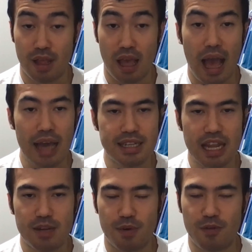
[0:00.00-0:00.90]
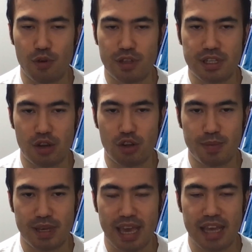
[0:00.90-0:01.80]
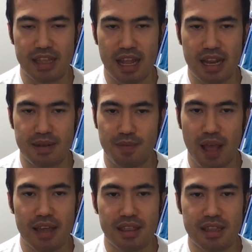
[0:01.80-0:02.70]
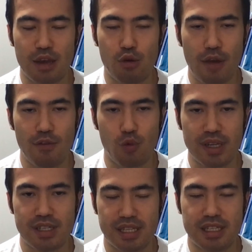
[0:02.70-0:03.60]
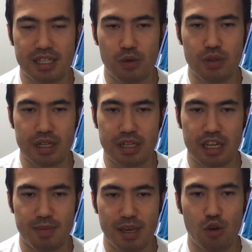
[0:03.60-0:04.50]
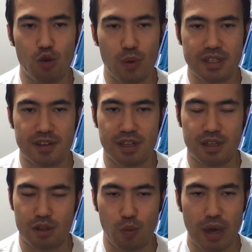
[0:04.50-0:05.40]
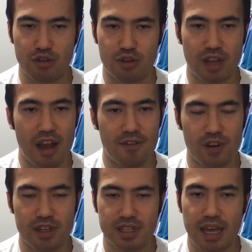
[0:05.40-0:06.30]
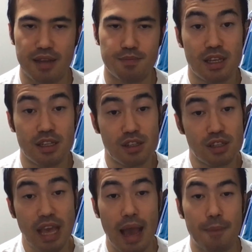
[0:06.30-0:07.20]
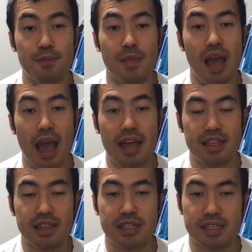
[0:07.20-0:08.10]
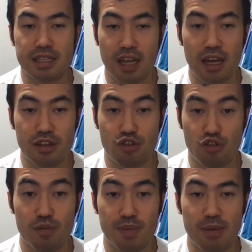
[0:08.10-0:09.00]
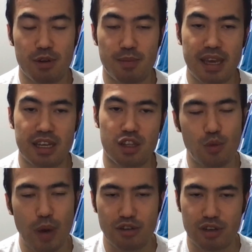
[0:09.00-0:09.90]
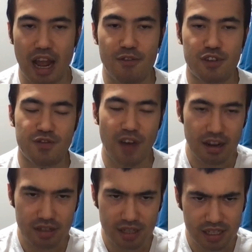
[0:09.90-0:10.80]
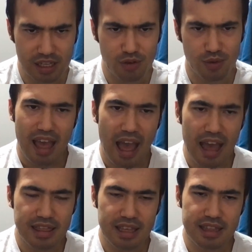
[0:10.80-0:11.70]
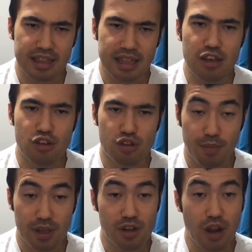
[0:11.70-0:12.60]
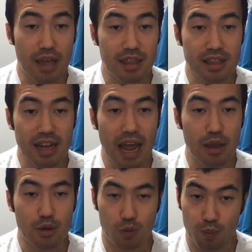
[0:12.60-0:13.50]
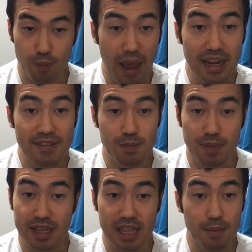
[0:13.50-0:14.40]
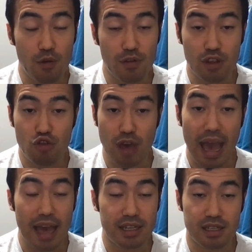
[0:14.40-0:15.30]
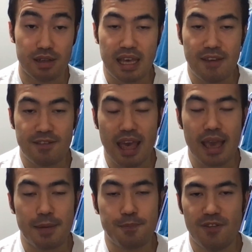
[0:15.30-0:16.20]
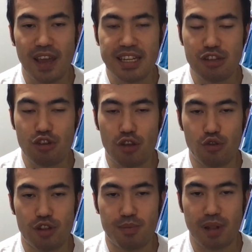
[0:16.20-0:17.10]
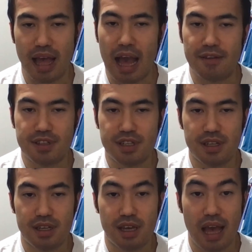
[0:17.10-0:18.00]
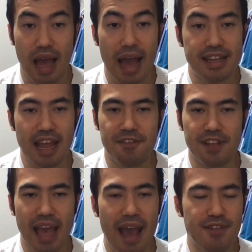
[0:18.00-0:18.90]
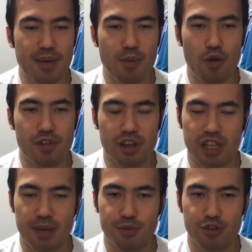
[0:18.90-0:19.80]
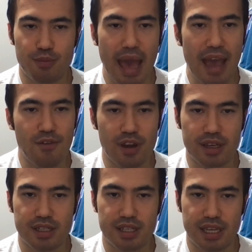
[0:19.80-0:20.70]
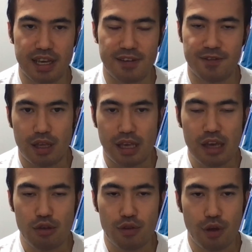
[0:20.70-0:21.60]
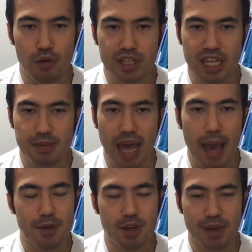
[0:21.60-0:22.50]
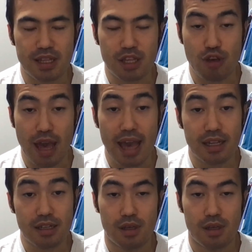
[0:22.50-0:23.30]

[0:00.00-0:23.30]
I said it before the series began that I think that whoever wins this series is going to be who wins the Western Conference. And yeah, I think that the Suns should be able to make it to the Western Conference Finals this year. I think that I think that I might even pick them over the Jazz if they face each other in the playoffs. I definitely have them over the Clippers or Mavericks if either of those teams happen to beat the Jazz.